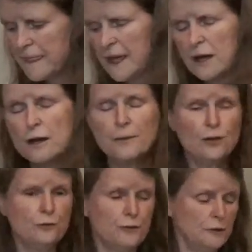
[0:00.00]
They are
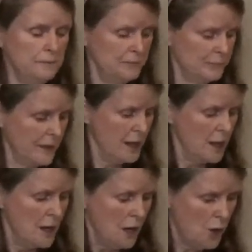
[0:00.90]
beautiful.
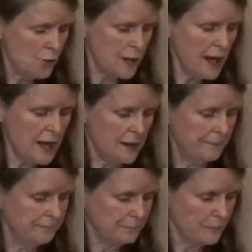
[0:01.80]

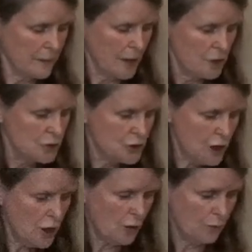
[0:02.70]
Okay,
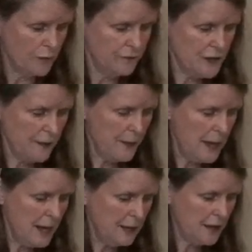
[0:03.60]
so we've done
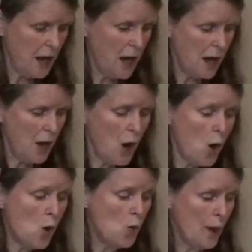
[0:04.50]
that.
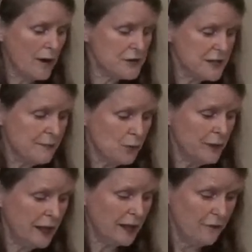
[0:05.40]
Oh, our summer
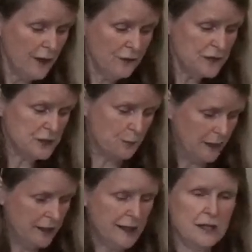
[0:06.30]
reading event this
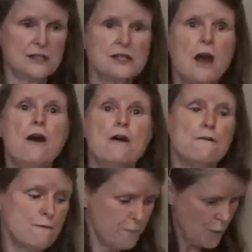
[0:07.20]
week is
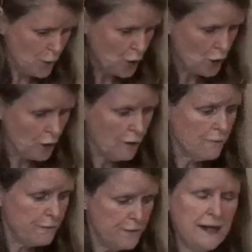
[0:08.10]
Fur,
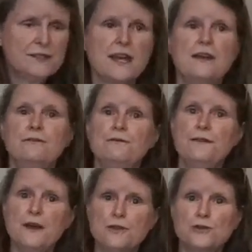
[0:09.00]
Feet, and
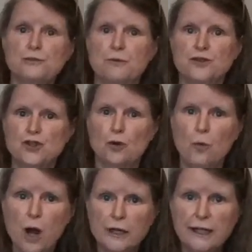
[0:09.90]
Feathers with
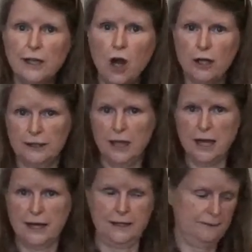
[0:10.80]
Chewonki
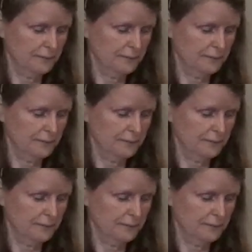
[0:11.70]
Online.